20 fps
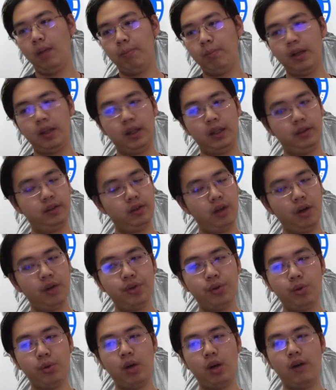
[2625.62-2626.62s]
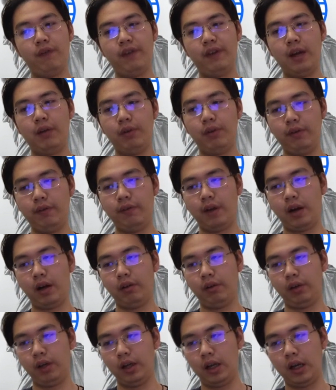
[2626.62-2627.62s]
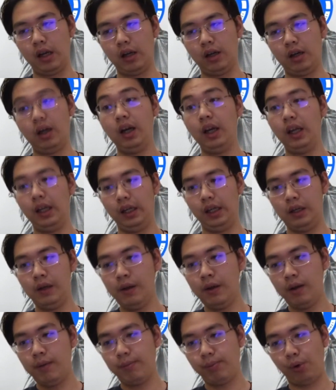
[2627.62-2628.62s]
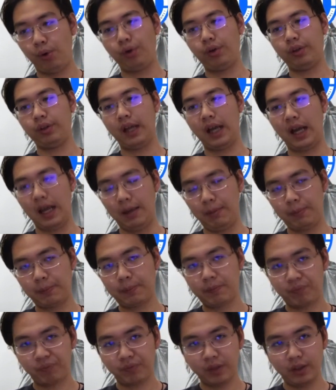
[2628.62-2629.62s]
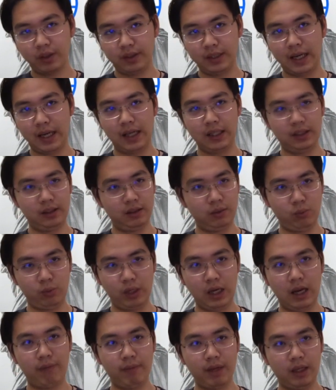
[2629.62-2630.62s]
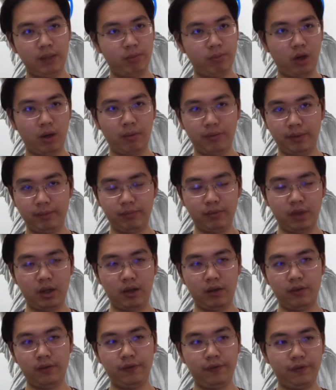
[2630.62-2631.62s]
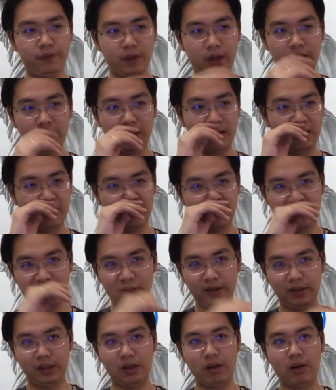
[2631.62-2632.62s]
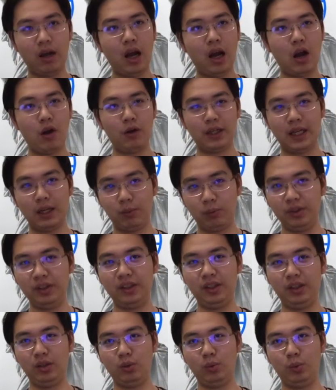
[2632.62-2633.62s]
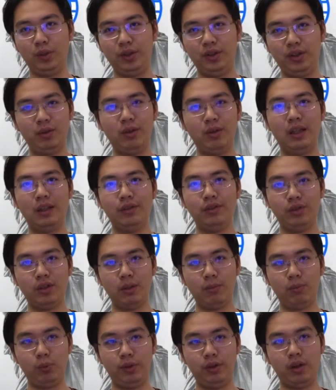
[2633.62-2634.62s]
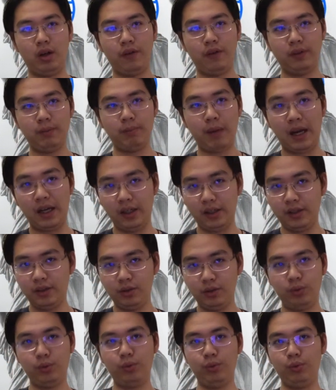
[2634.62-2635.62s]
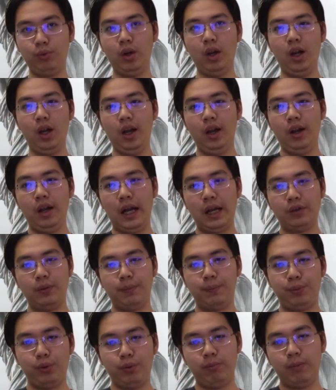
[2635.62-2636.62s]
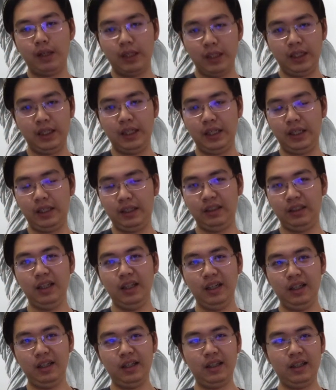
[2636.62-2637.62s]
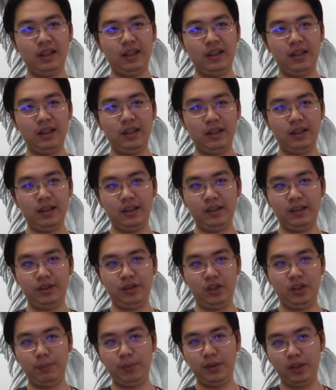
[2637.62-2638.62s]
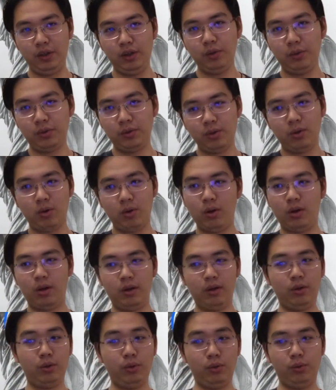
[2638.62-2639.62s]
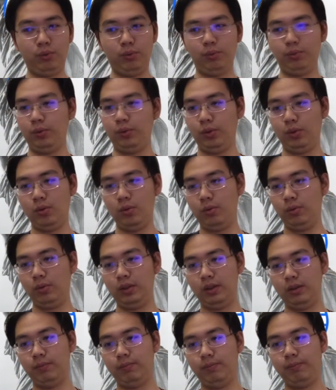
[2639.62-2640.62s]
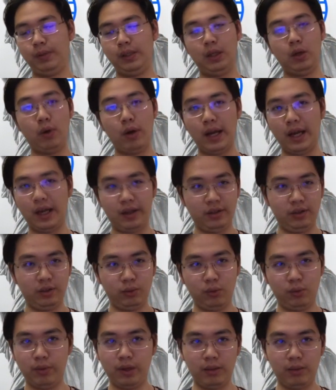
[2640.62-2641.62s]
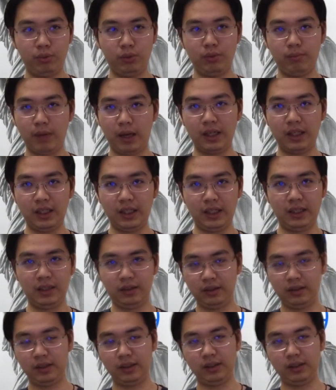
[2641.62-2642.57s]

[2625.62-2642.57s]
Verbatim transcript: But it's also a very, very uh, early prototype that we have many problems of, uh, you know, how can we deal with the relationship with, of the miners who actually put money in uh, the GPUs or who do POS, who put money in